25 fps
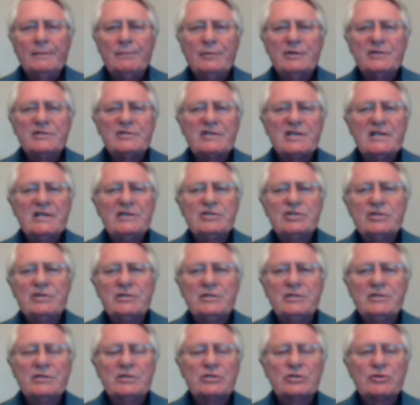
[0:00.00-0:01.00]

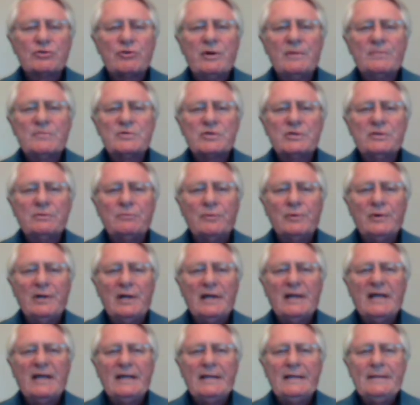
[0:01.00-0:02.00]
Position description
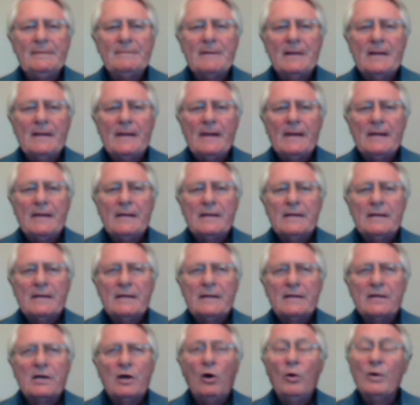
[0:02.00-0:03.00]
really
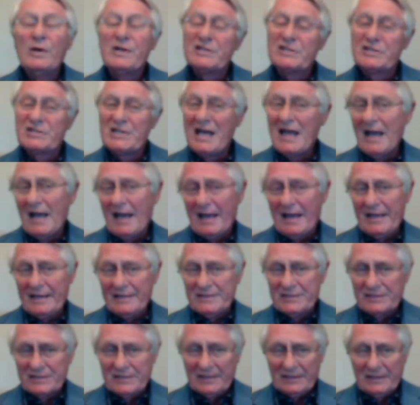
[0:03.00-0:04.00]

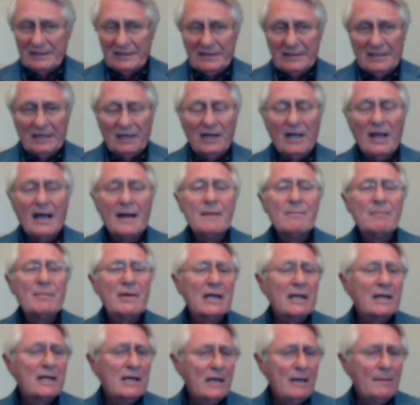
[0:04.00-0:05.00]
coincides in a lot of
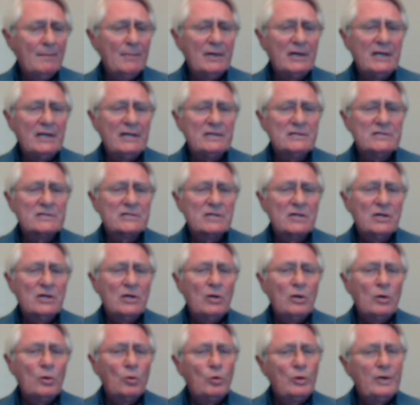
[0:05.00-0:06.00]
big companies
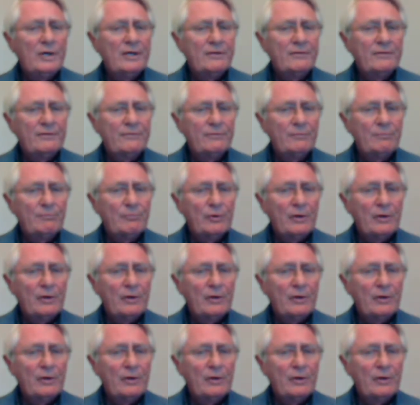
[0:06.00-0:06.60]
with